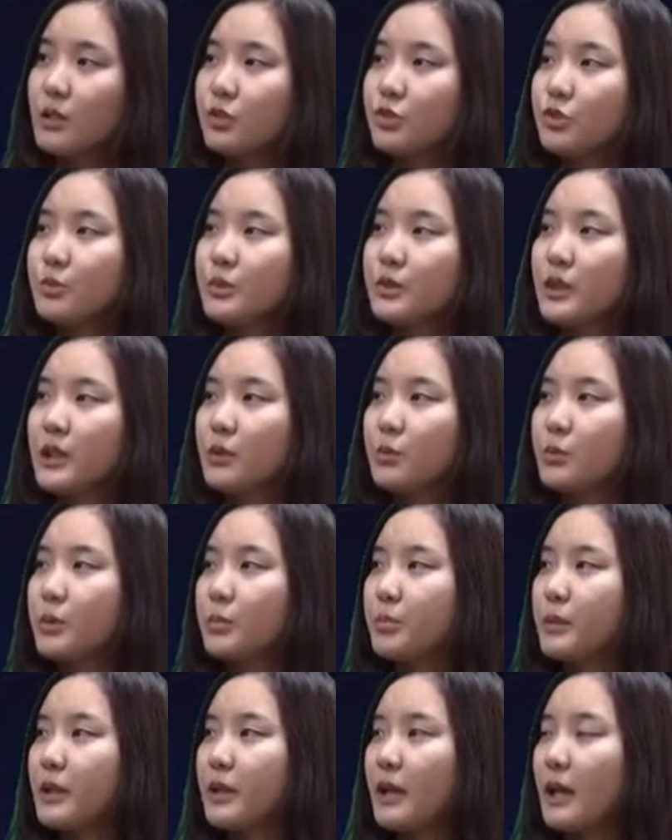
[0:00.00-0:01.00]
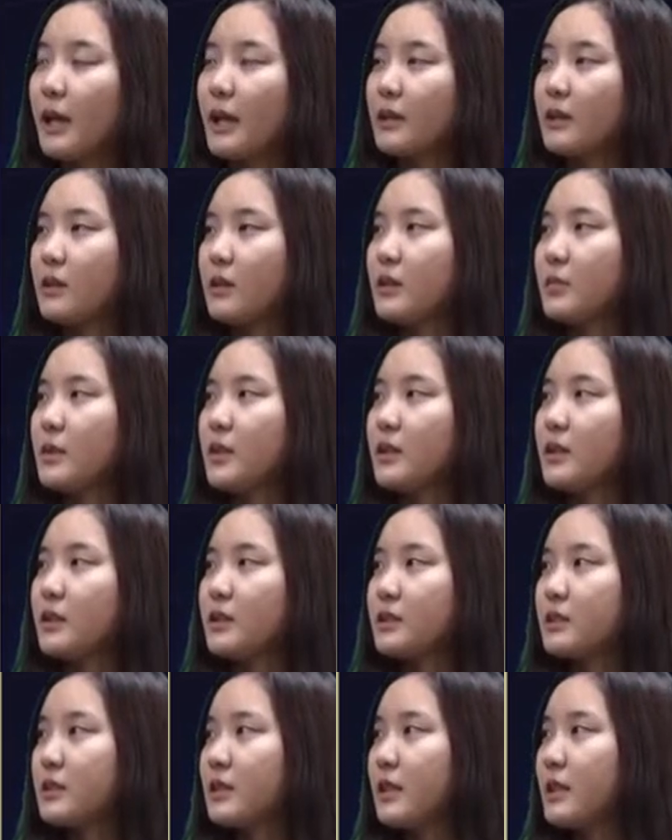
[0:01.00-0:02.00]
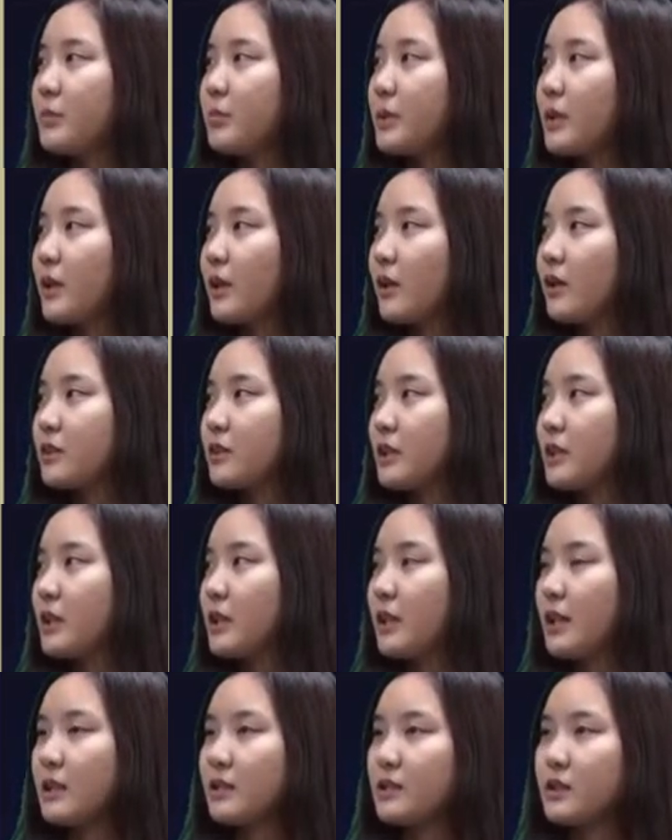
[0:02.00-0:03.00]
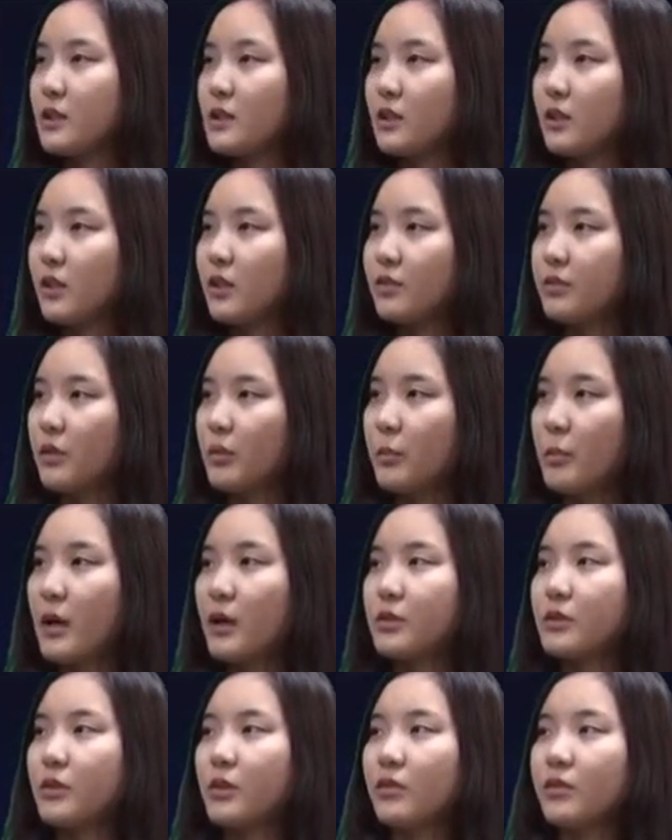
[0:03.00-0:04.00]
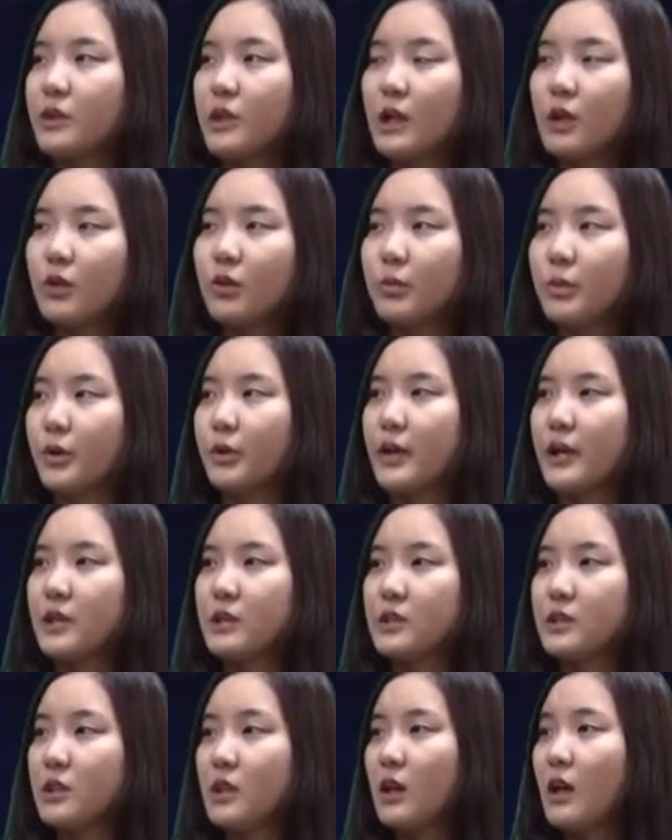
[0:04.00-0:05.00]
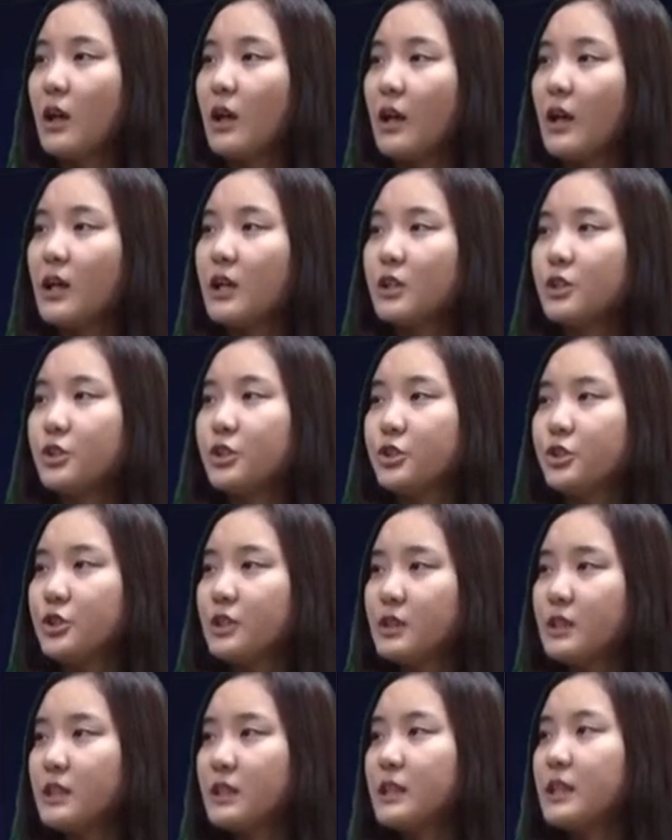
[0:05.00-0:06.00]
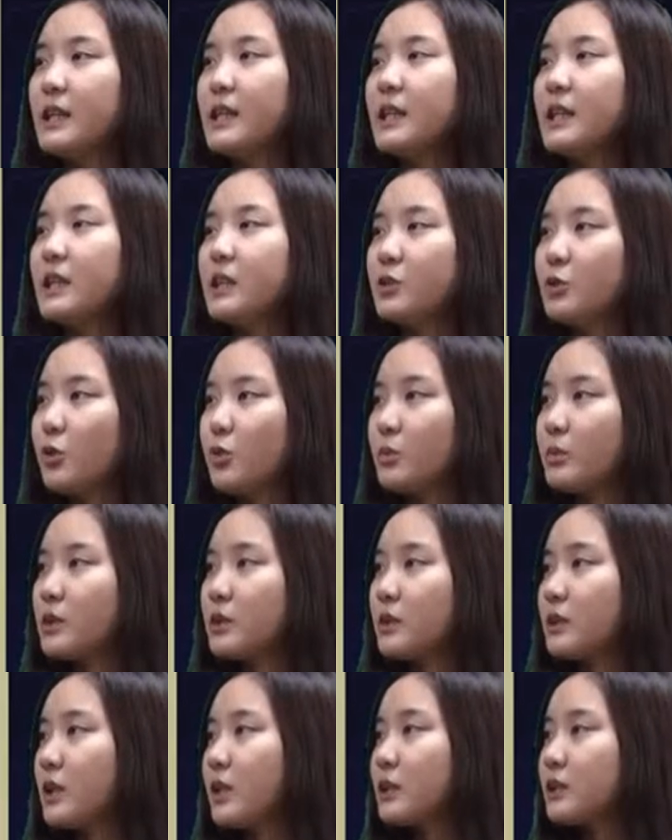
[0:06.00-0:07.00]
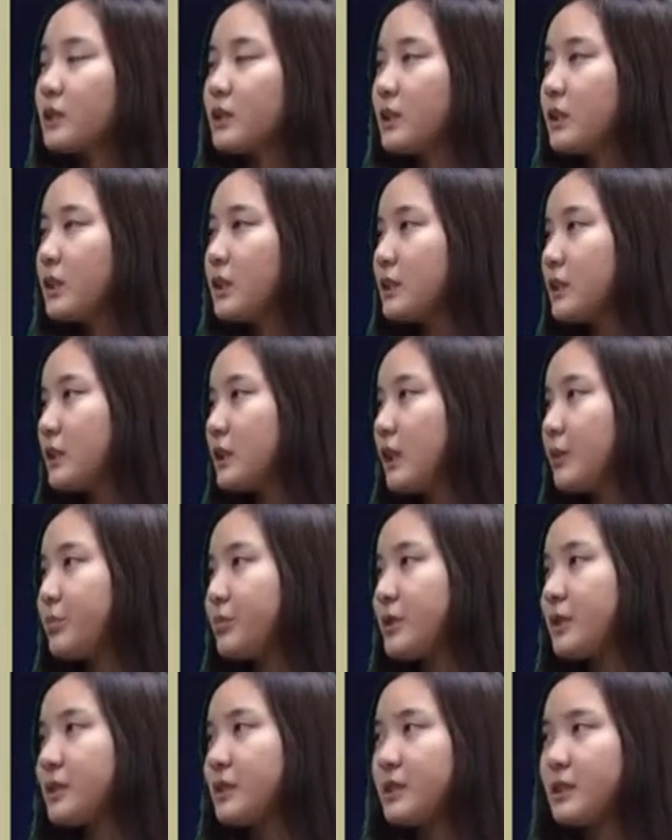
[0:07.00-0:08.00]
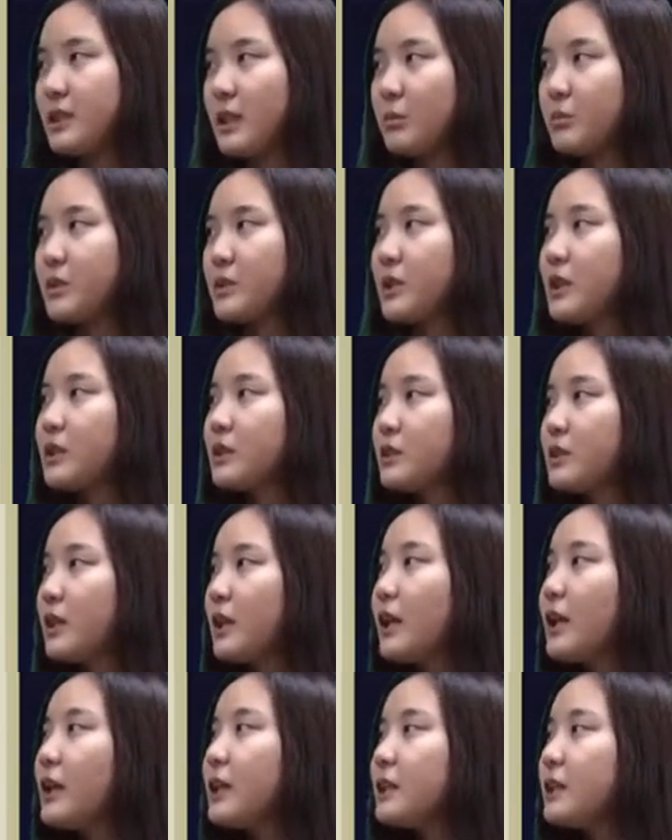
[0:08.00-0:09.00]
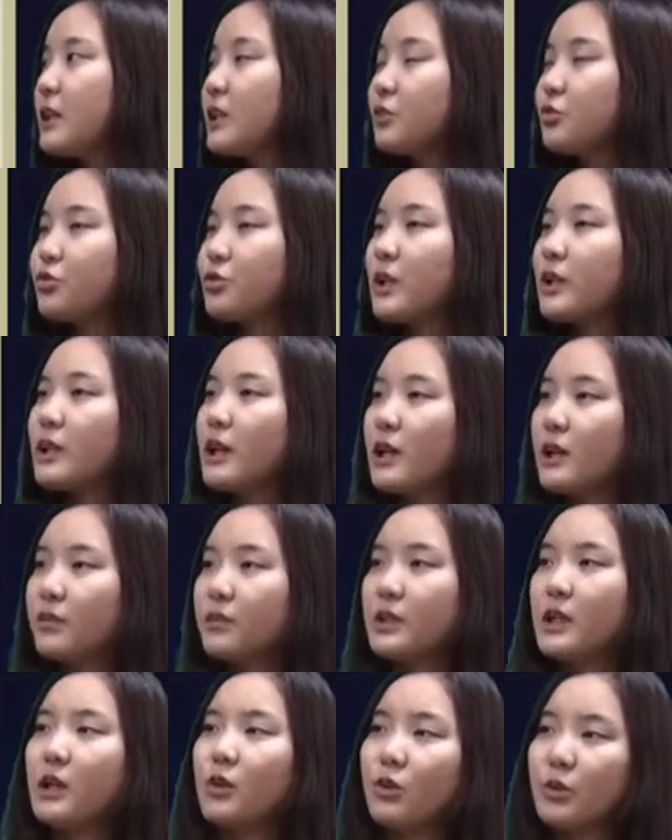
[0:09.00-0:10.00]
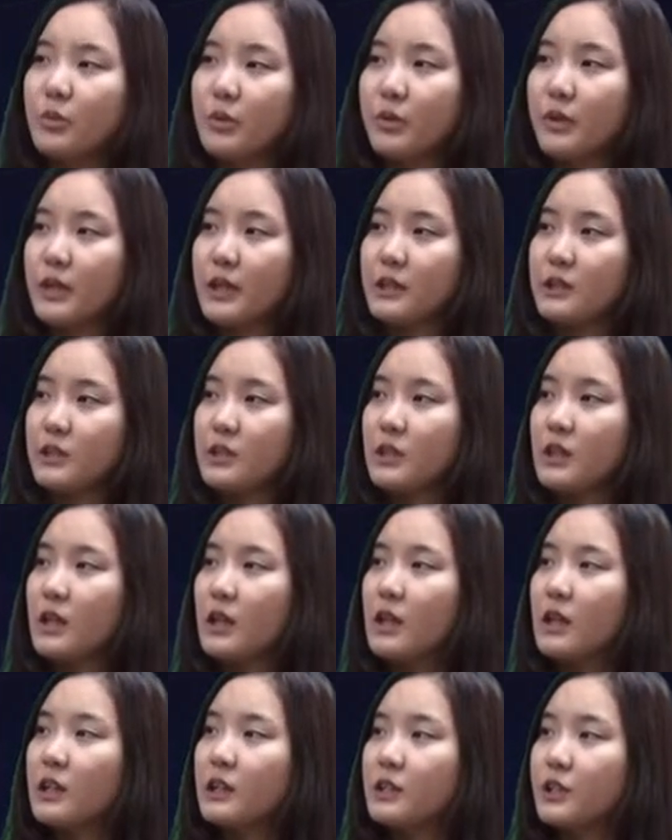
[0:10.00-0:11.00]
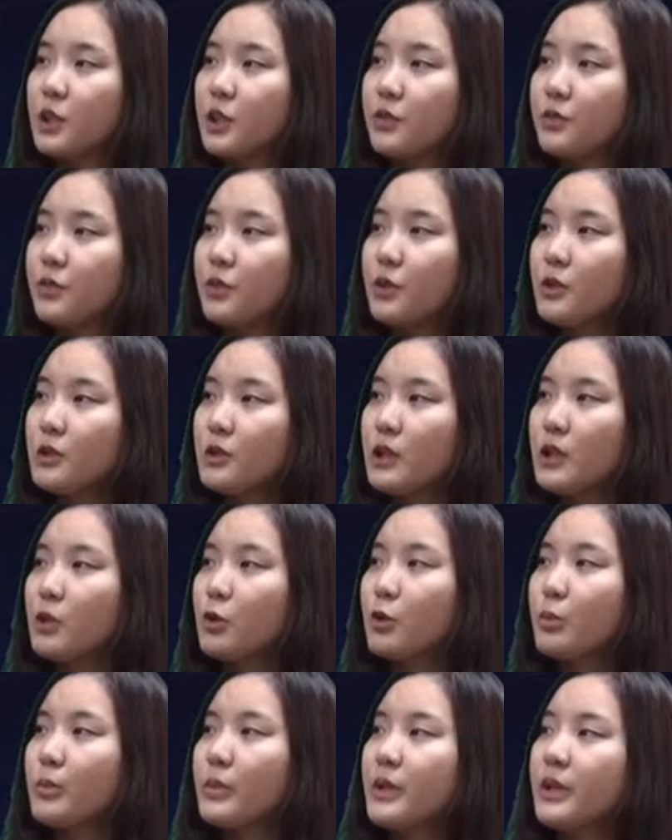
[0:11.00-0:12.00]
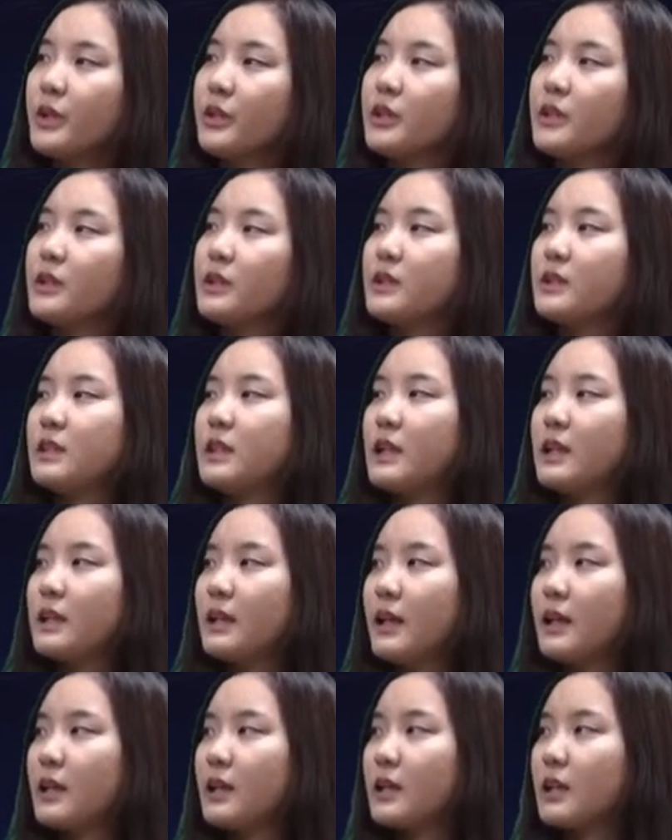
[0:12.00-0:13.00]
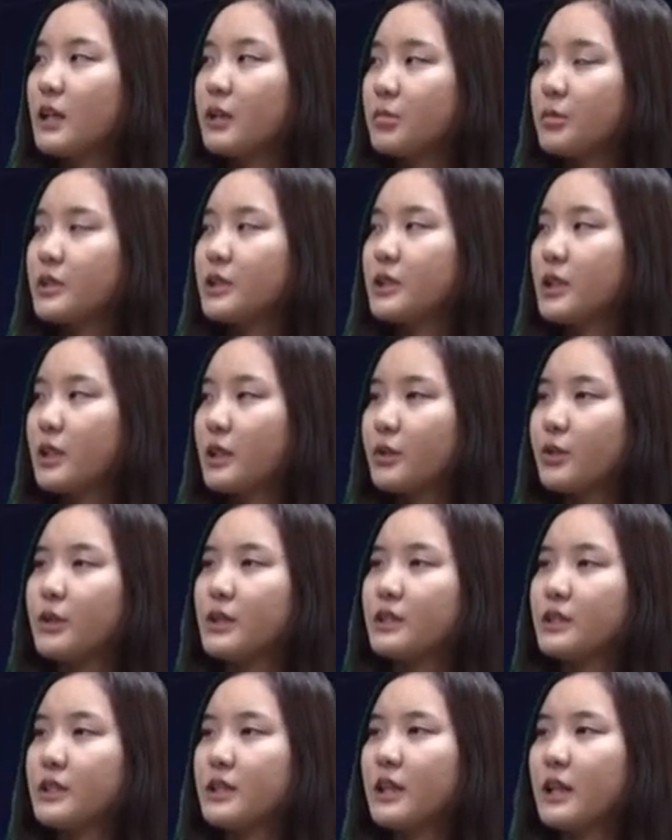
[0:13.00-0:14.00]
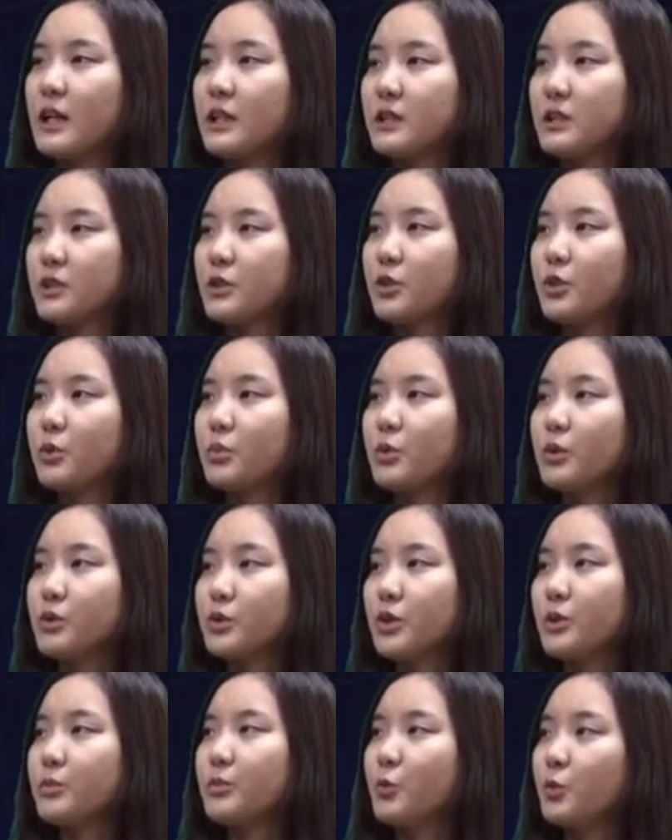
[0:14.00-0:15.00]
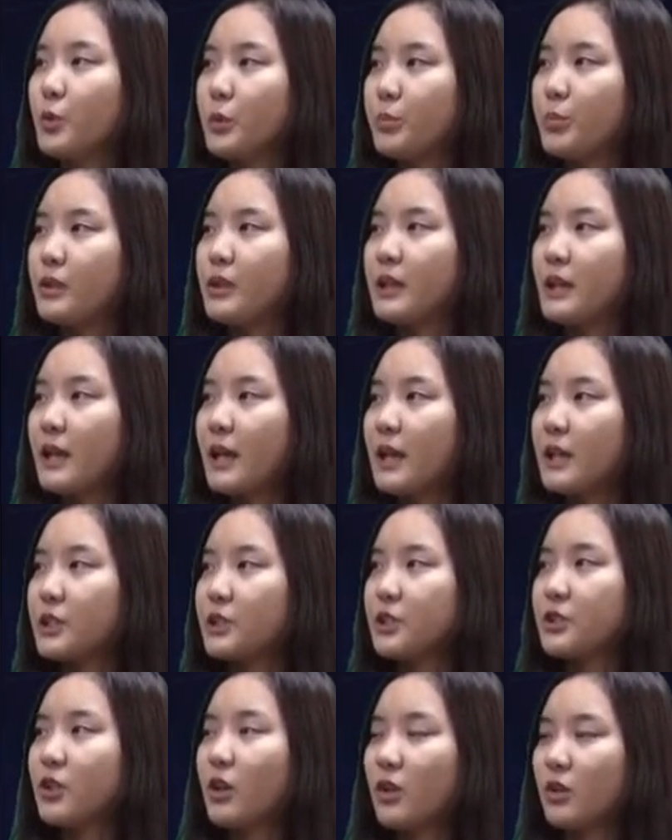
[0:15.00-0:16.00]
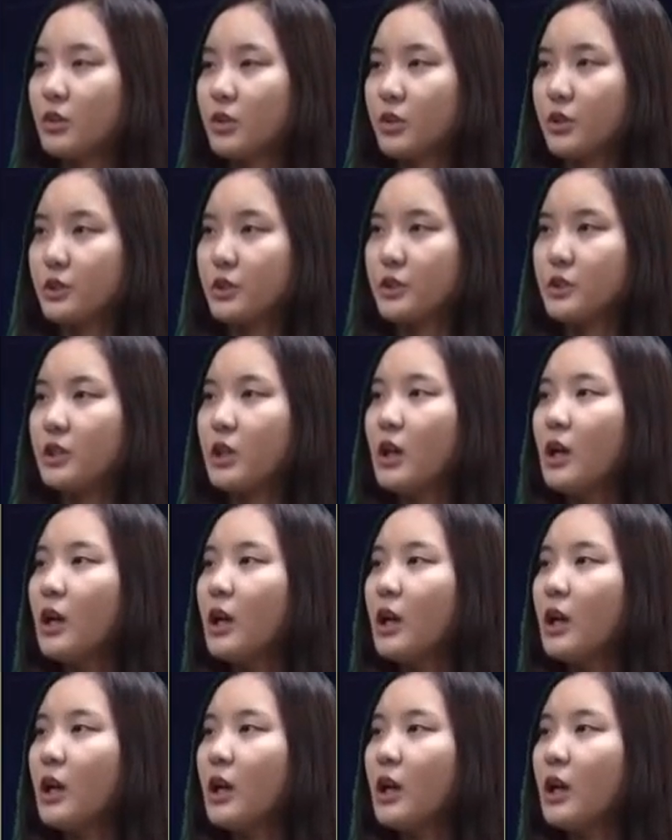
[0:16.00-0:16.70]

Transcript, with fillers: Tumor can replicate limitlessly because it has enough amount of telomerase. Usually, in normal cells except stem cells, they do not have telomerase. Therefore, telomere in DNA keeps decreasing as chromosome replication occurs.